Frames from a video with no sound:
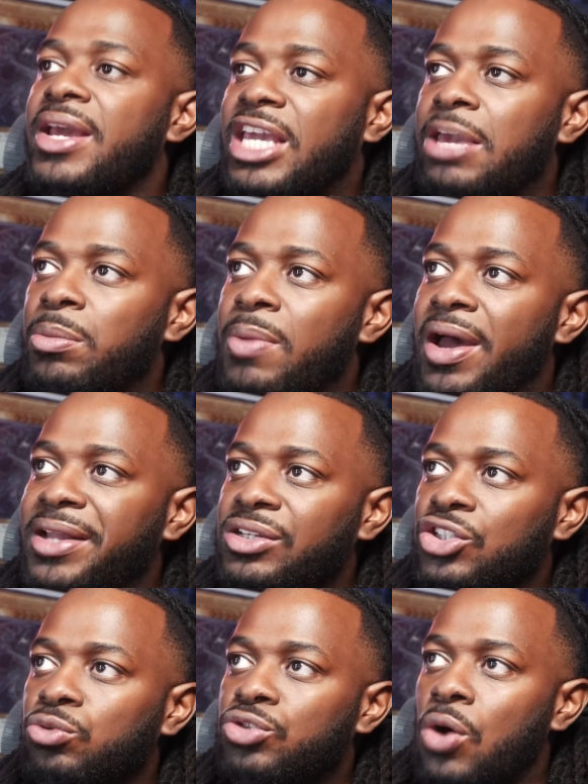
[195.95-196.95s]
Keep in mind,
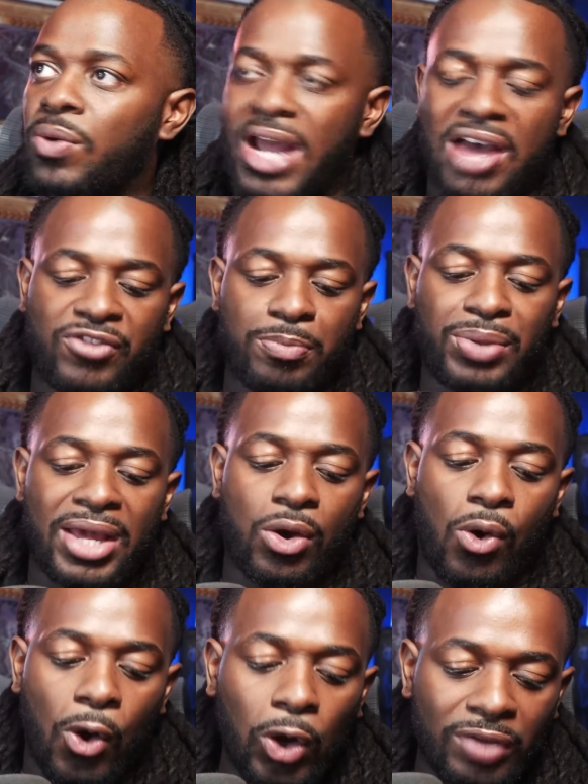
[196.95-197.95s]
you don't have to play
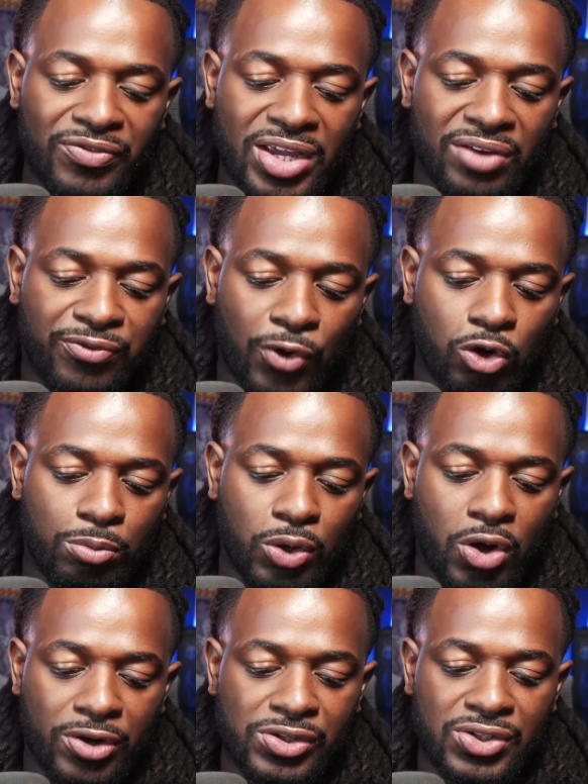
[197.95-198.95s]
all of the Infernal
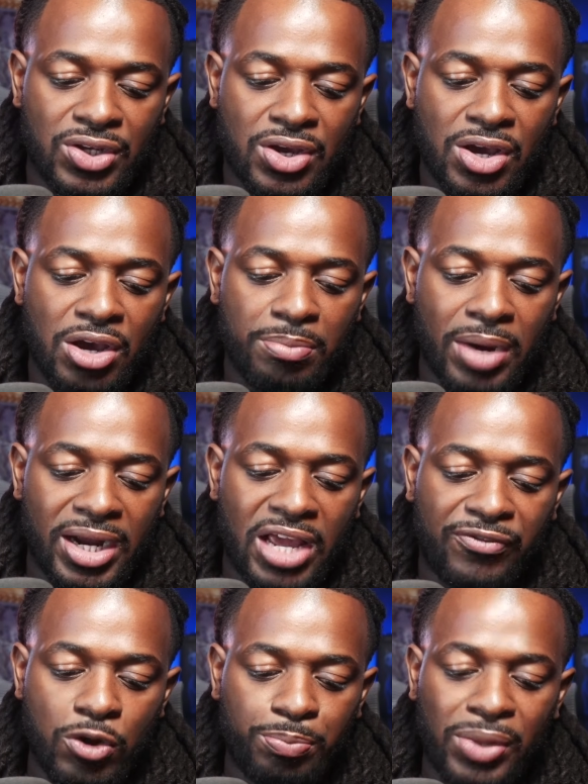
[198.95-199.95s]
cards, but
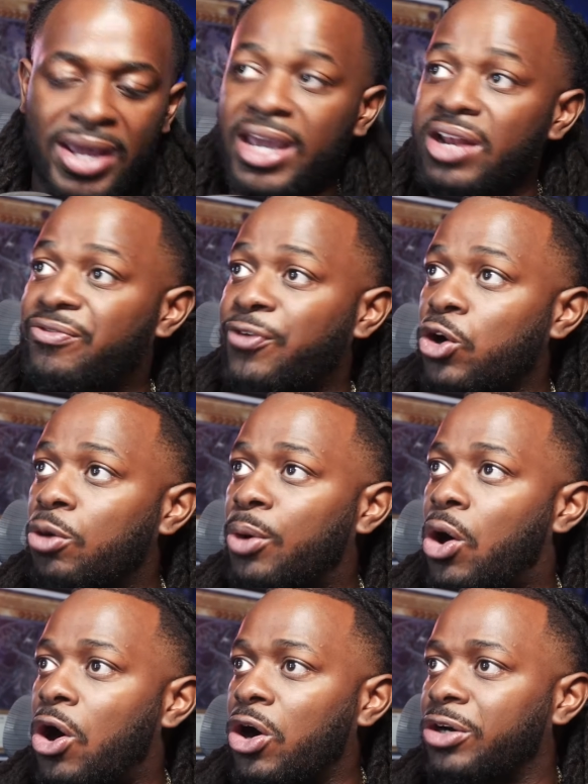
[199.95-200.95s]
if you play Infernal
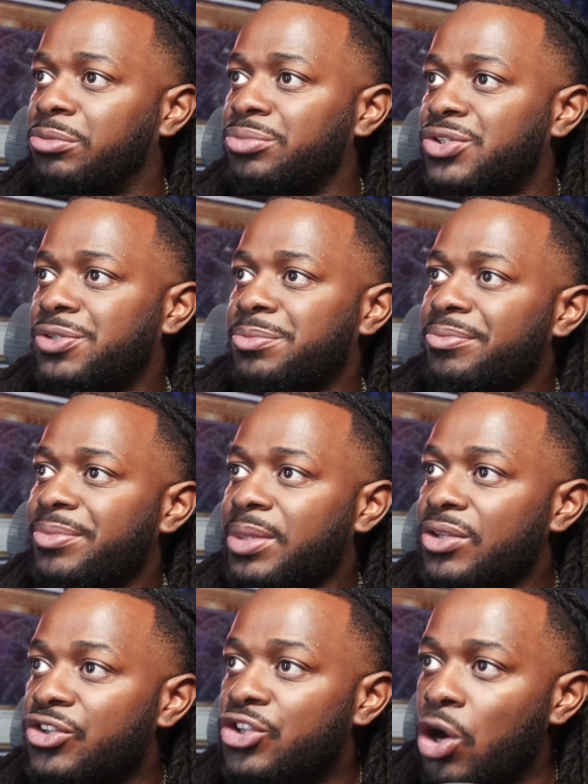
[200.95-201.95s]
Arms,
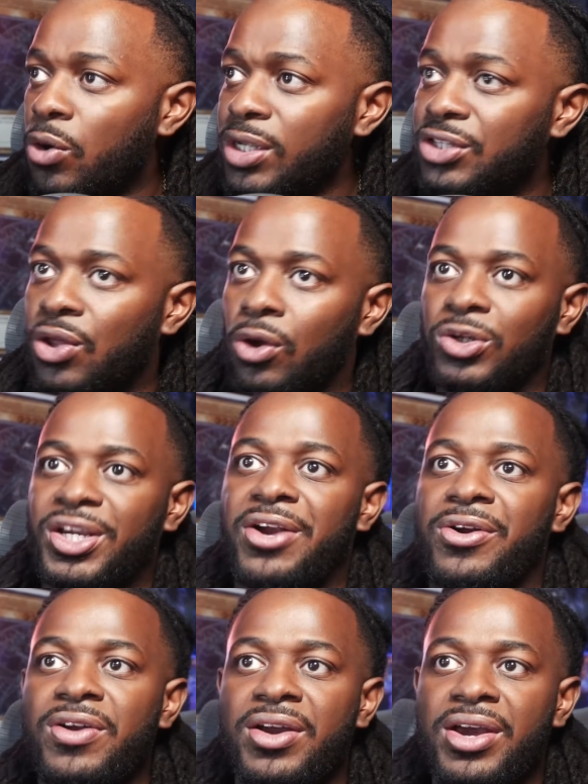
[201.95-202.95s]
Durandal
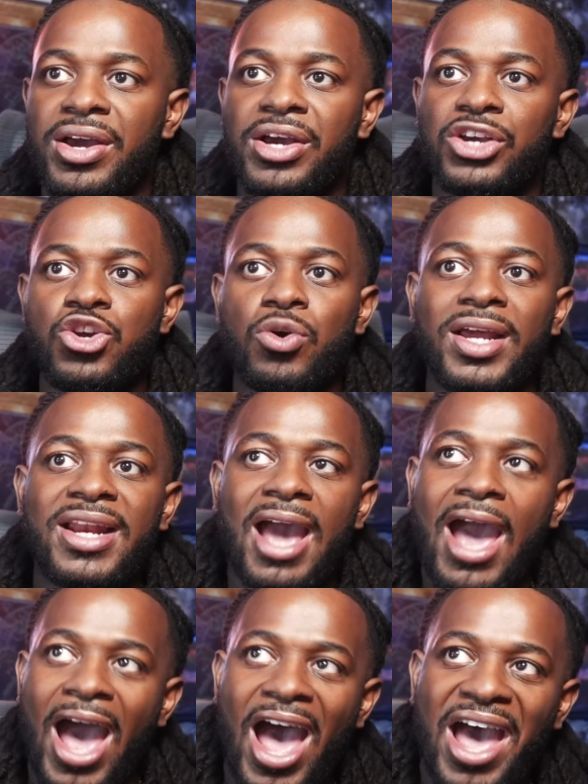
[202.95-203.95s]
here, you can
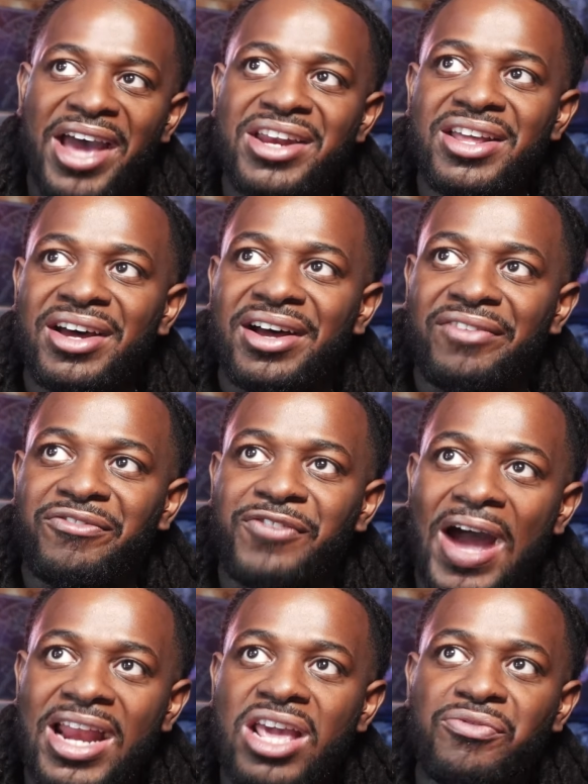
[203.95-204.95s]
add
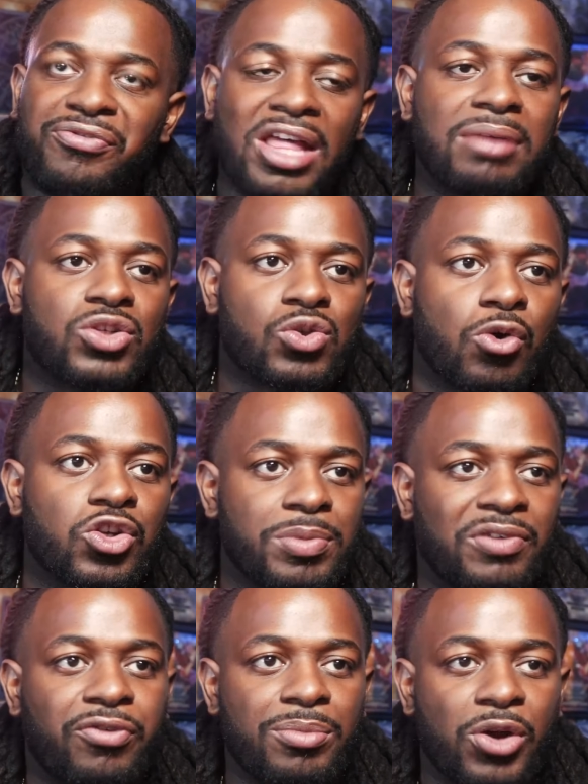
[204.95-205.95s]
Fighting Flame
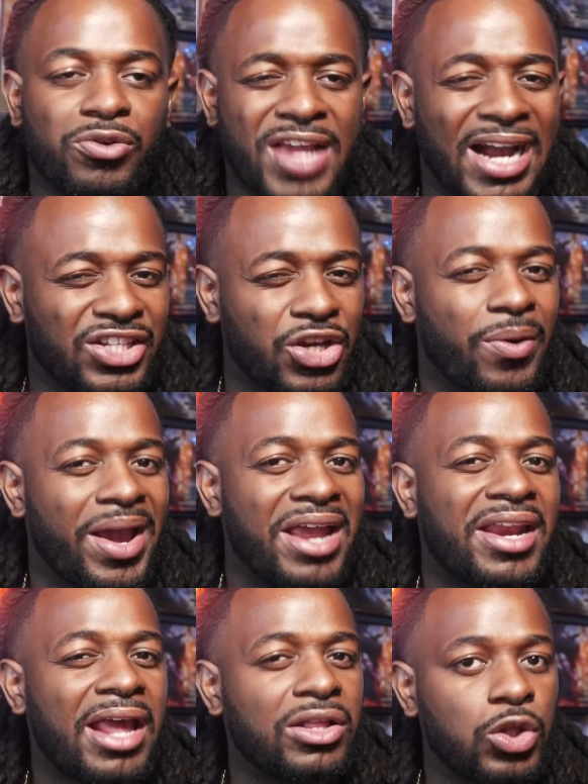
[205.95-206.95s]
Swordsman from your deck to your hand
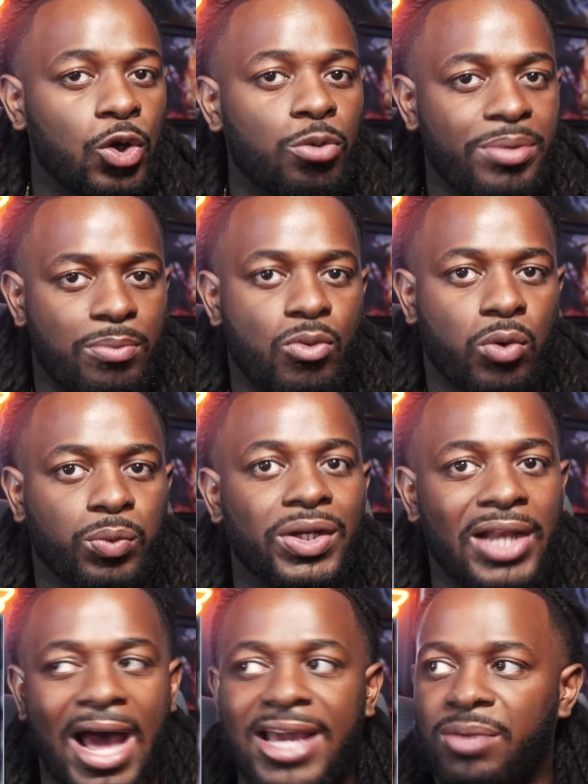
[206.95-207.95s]
a little bit more
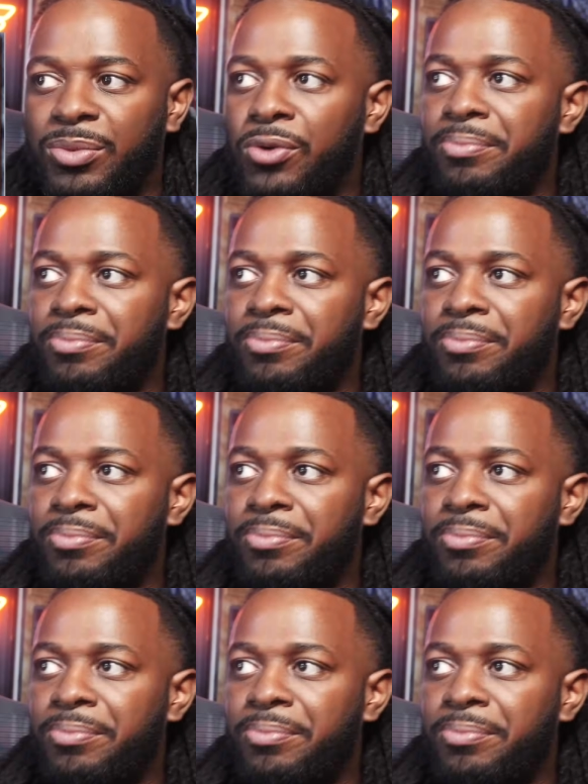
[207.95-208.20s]
reliable.